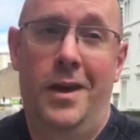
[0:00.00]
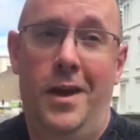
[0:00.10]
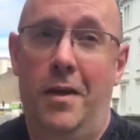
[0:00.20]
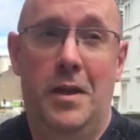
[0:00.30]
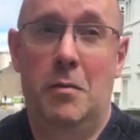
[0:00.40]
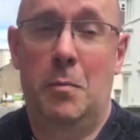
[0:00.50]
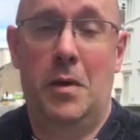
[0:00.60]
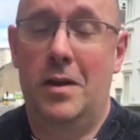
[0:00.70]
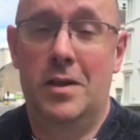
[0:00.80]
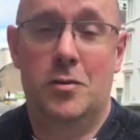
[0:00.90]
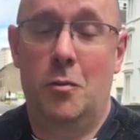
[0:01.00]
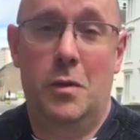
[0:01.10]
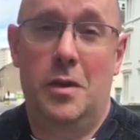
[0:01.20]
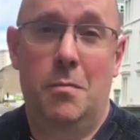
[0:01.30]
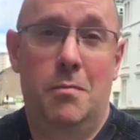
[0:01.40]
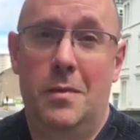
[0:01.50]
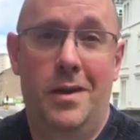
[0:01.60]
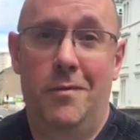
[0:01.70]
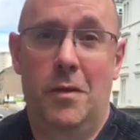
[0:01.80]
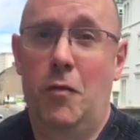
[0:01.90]
I think the party's got with him, um,
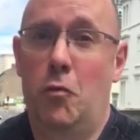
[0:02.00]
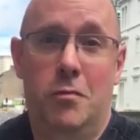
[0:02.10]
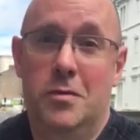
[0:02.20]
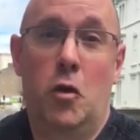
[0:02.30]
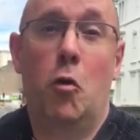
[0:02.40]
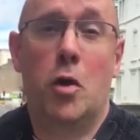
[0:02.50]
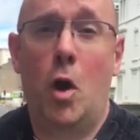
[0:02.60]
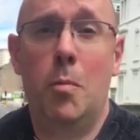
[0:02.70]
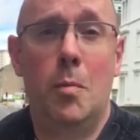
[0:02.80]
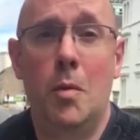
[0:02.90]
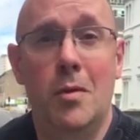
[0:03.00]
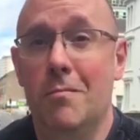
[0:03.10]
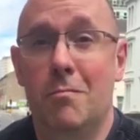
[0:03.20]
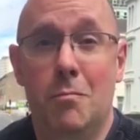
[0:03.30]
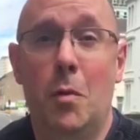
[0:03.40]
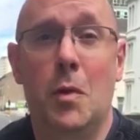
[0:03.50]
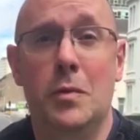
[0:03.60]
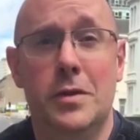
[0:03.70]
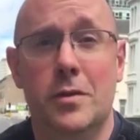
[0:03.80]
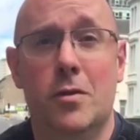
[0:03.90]
uh, they all, they're all culpable and probably
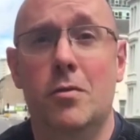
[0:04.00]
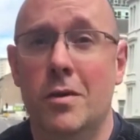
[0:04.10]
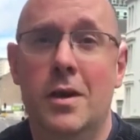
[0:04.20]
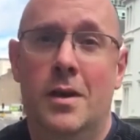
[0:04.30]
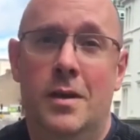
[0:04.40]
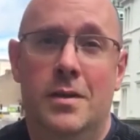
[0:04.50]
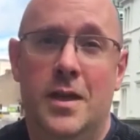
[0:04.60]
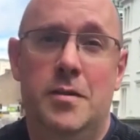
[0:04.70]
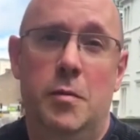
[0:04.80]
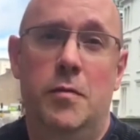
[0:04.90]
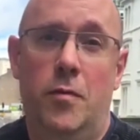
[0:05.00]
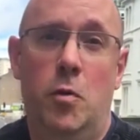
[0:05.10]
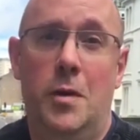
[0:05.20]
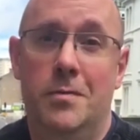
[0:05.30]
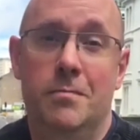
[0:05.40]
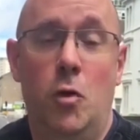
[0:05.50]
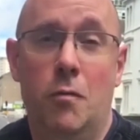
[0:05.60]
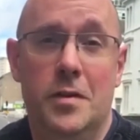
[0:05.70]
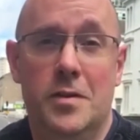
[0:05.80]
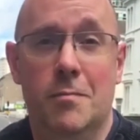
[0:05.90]
only need to go. Time to move forward and
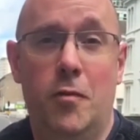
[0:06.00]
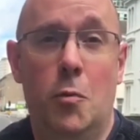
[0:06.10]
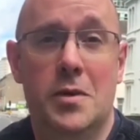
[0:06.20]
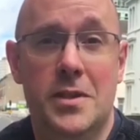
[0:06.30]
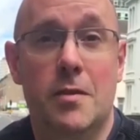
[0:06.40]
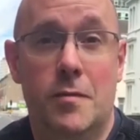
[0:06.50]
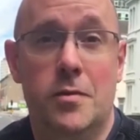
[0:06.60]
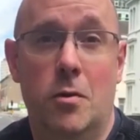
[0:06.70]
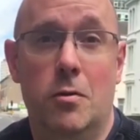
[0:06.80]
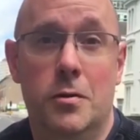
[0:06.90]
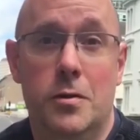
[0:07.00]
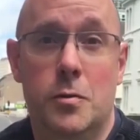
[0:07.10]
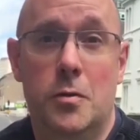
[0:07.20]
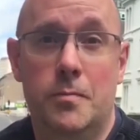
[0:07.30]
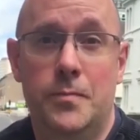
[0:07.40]
hopefully some forward steps for Scotland as well.